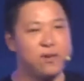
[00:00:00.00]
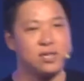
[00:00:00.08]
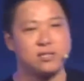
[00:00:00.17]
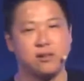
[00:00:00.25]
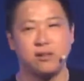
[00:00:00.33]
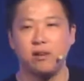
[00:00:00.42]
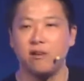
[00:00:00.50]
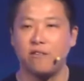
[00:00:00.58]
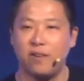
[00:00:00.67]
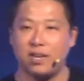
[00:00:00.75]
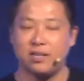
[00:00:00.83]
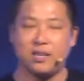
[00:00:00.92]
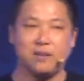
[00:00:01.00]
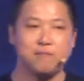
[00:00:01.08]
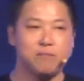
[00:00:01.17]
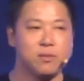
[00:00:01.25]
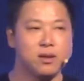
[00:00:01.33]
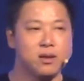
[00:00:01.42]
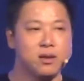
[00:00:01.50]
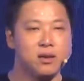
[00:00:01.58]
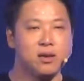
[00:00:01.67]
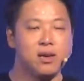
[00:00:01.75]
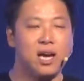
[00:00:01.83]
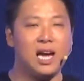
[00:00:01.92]
influx of a lot of funding,
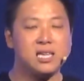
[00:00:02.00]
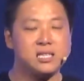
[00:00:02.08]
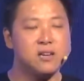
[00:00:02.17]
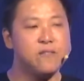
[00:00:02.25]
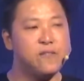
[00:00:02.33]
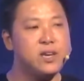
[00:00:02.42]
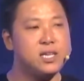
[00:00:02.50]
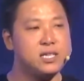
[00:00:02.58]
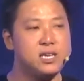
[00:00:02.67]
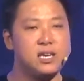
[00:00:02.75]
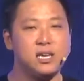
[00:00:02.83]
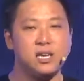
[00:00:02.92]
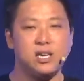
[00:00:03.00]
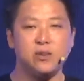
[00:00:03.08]
as a VC,